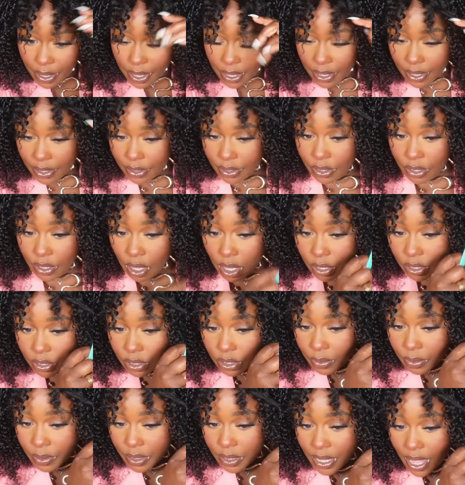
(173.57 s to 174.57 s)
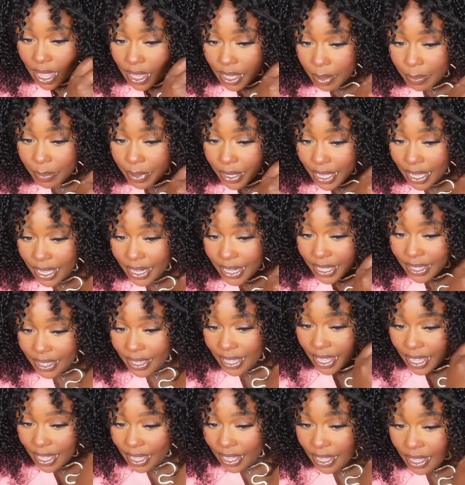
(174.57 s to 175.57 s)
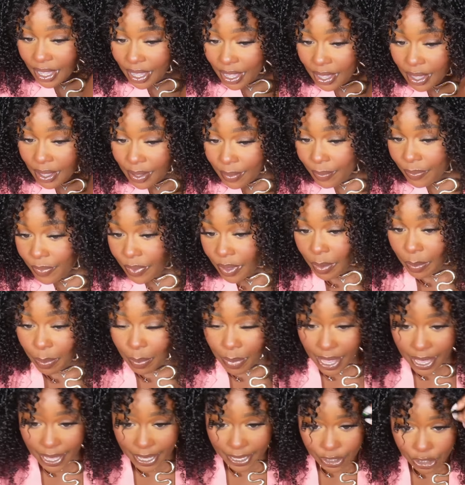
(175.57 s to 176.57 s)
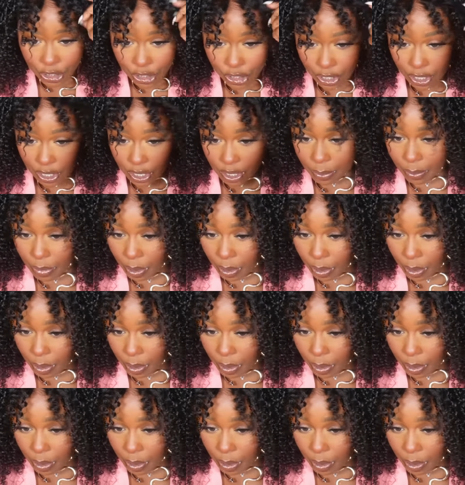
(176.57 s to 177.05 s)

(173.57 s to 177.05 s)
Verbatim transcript: day install so it's not gonna be anything major,